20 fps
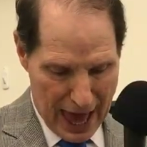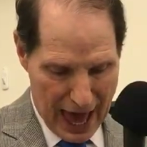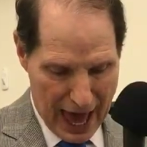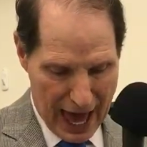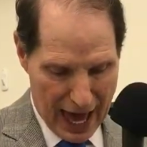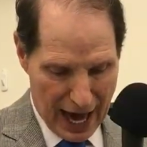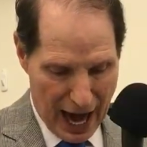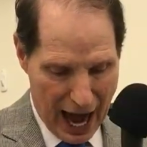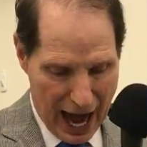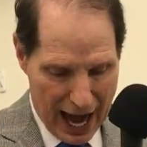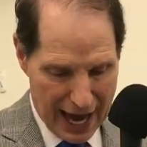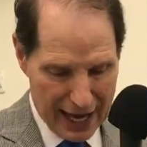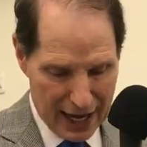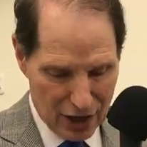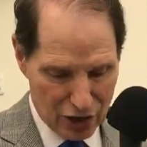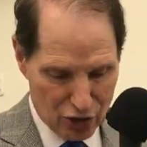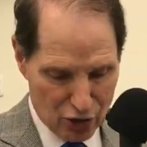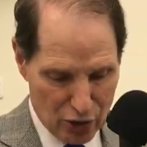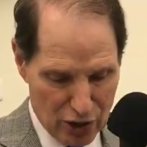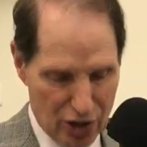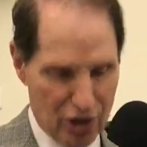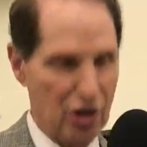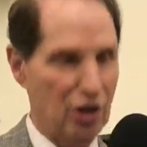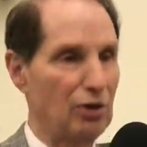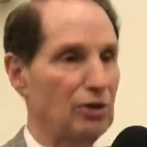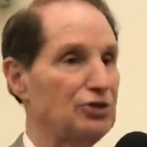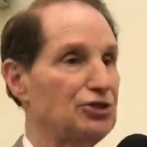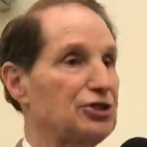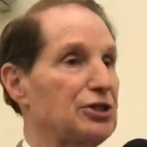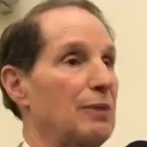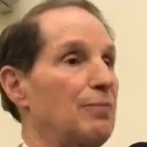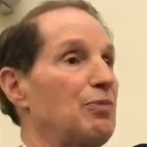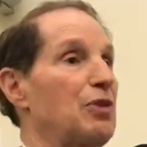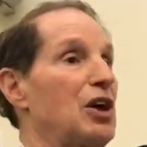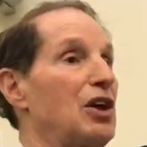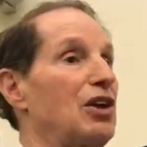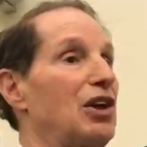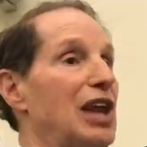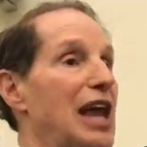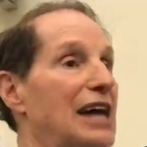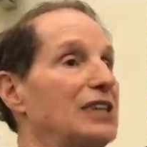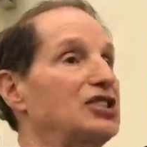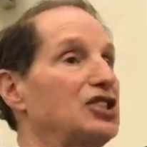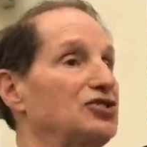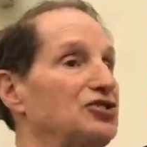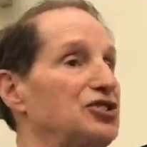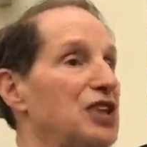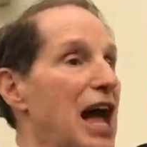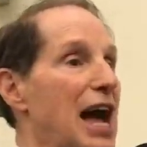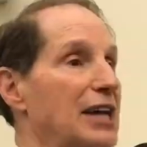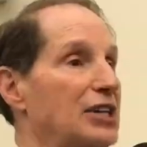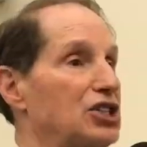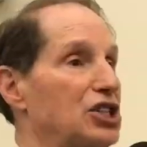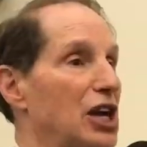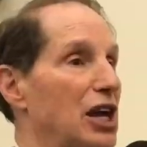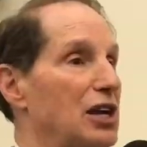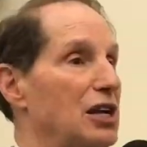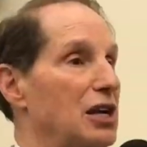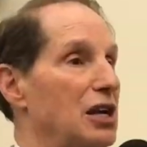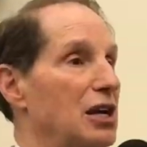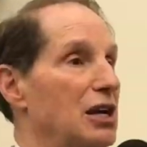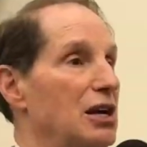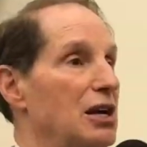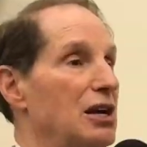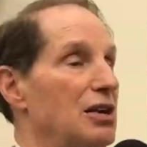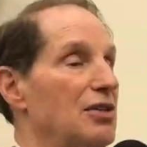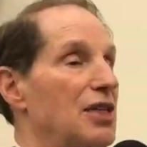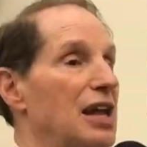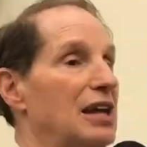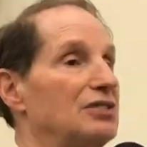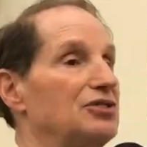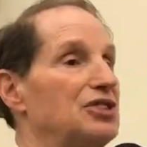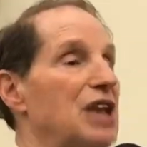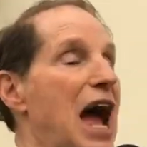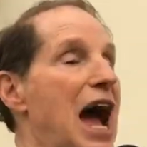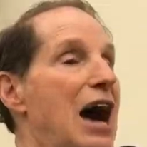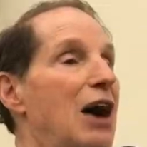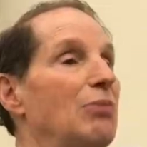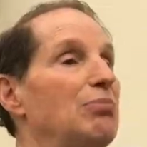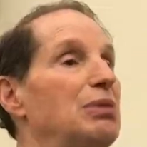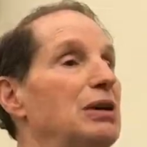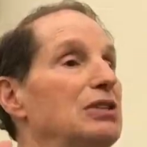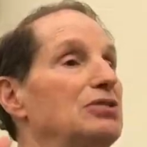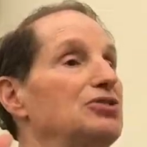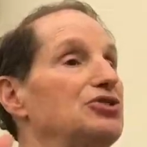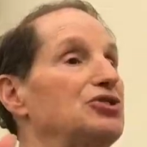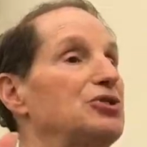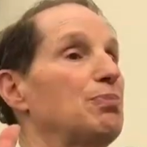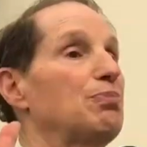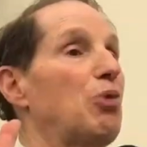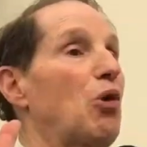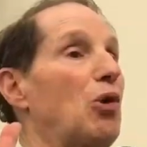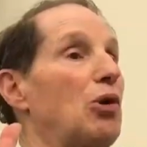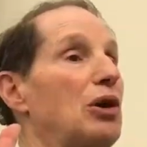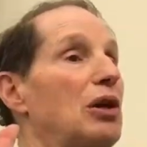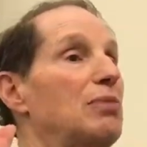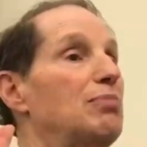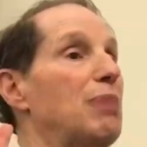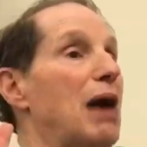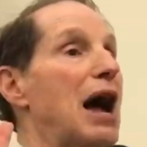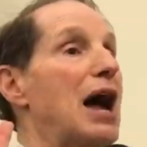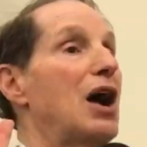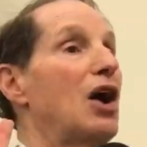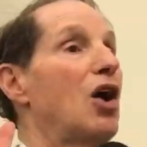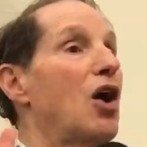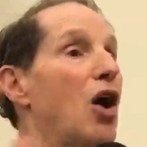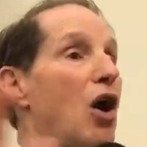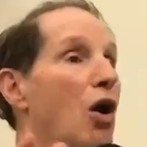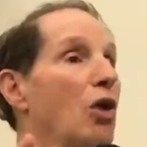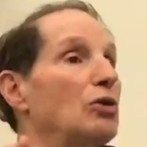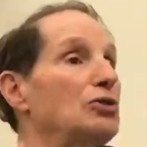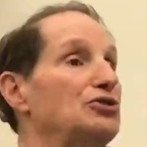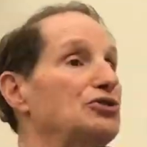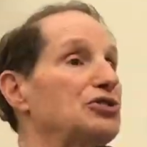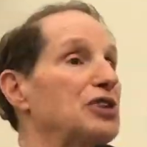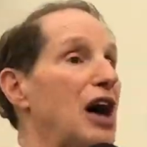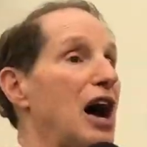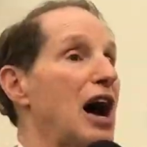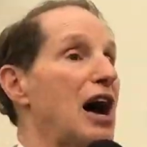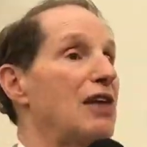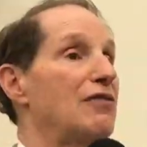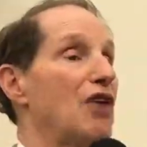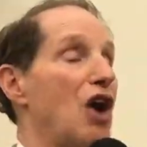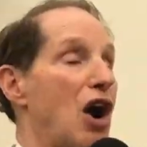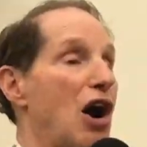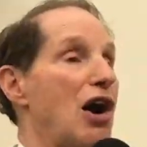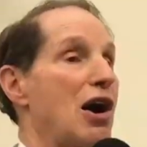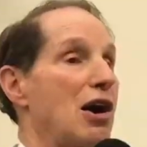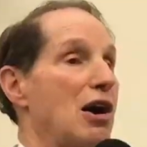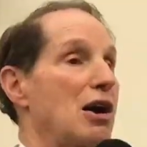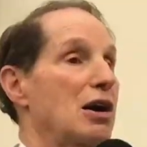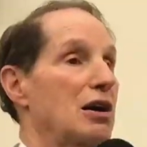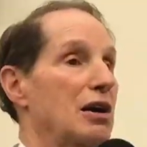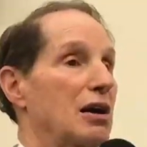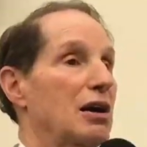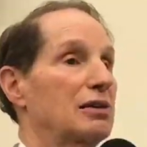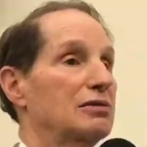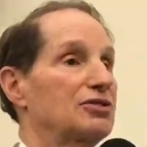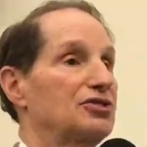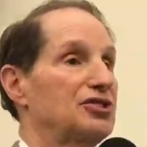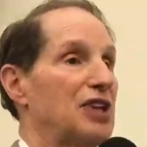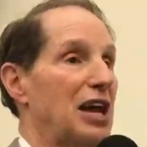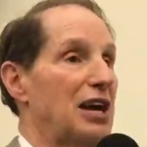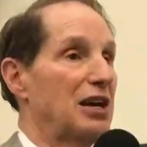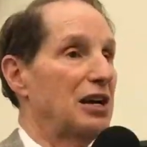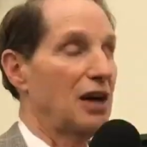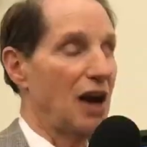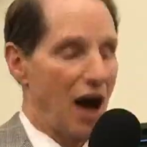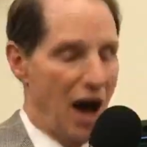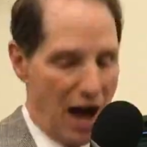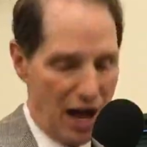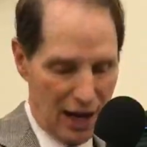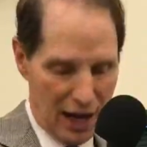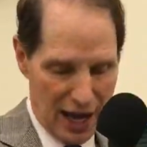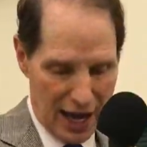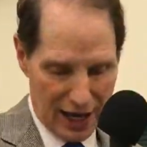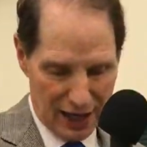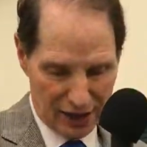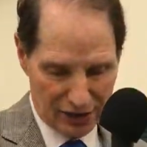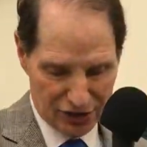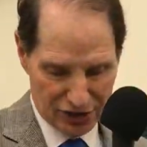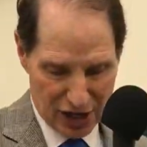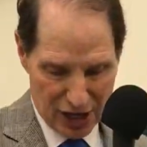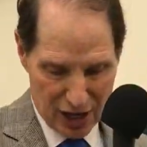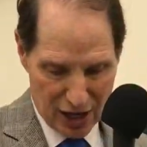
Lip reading: And I introduced legislation that has now been supported by a host of our Senate colleagues